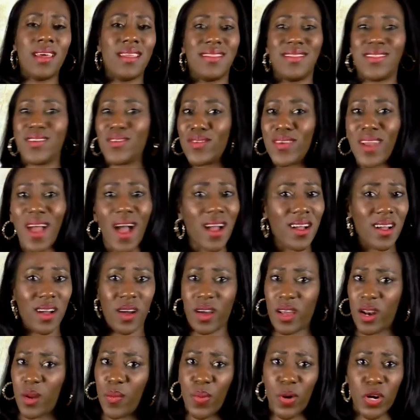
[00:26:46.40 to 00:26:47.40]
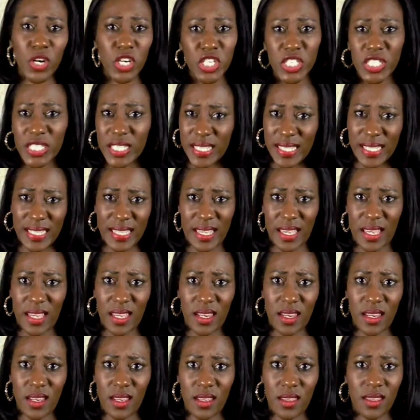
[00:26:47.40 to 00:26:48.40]
they're not gonna purchase it.
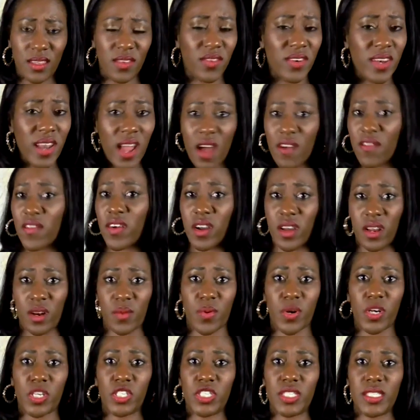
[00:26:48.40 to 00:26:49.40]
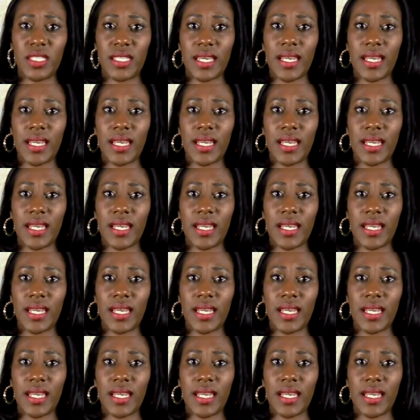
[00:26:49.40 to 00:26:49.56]
They're never gonna purchase